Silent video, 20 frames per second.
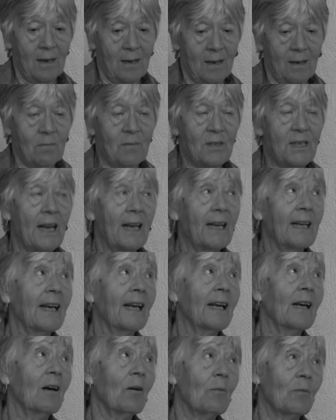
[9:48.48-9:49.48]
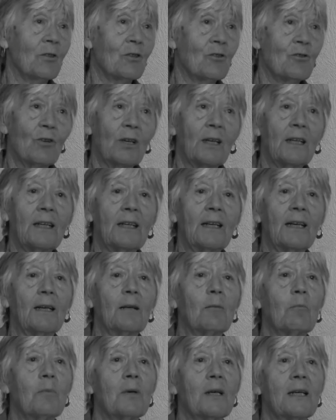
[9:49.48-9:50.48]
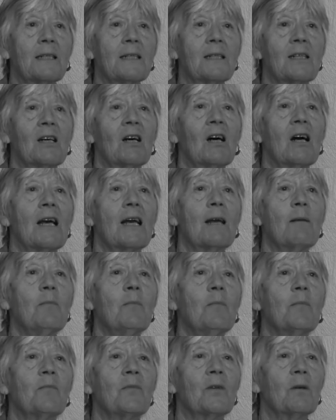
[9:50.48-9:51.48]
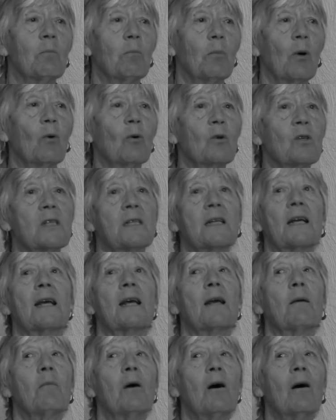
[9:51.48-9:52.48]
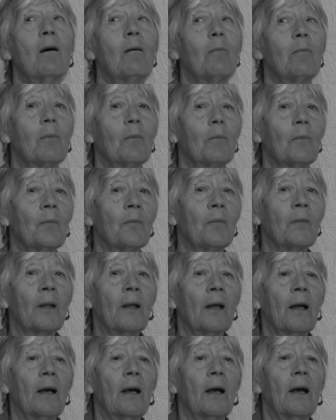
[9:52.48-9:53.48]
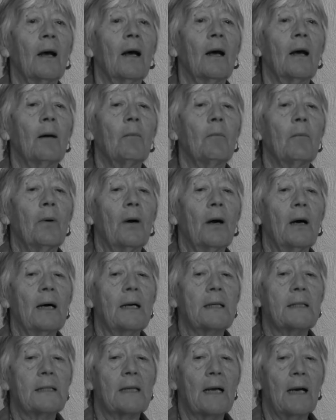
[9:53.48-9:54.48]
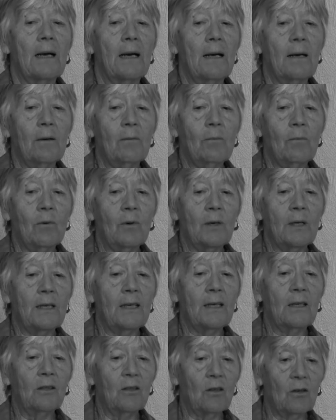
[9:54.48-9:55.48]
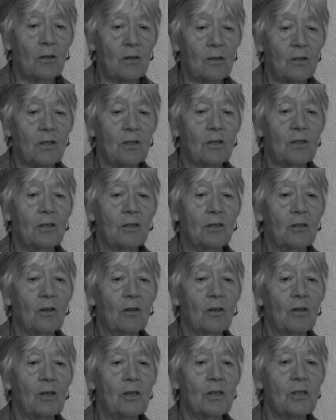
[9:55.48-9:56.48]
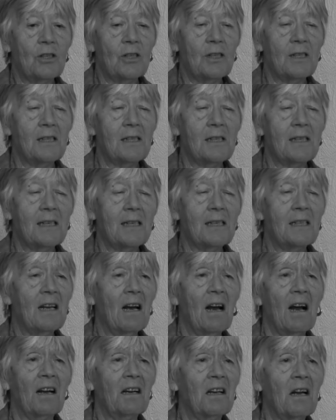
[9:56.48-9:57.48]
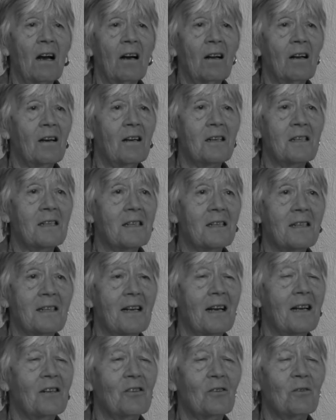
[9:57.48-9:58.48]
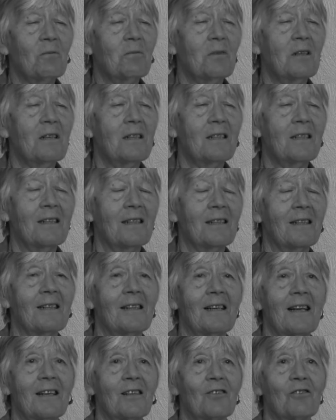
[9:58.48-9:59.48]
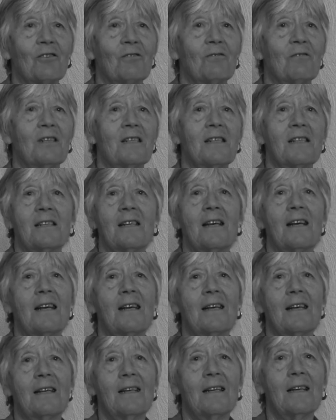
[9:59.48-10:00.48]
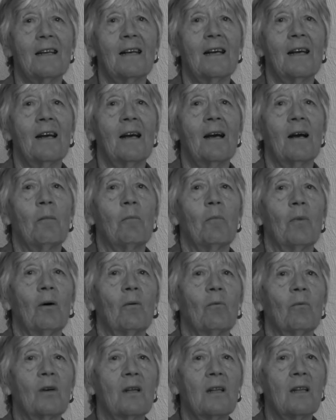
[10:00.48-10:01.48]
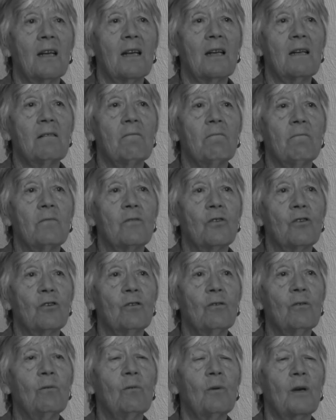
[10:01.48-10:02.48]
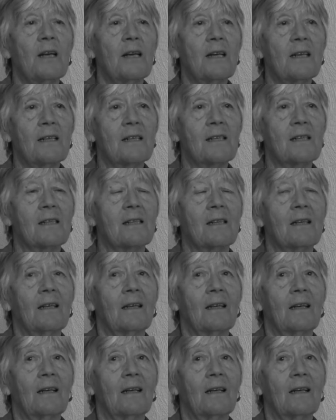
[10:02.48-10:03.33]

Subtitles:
him taking up the drinking big time to bolster him up. But when he got to the college, he said, "Now, I can't understand a word that the lecturer is saying," but within 2 weeks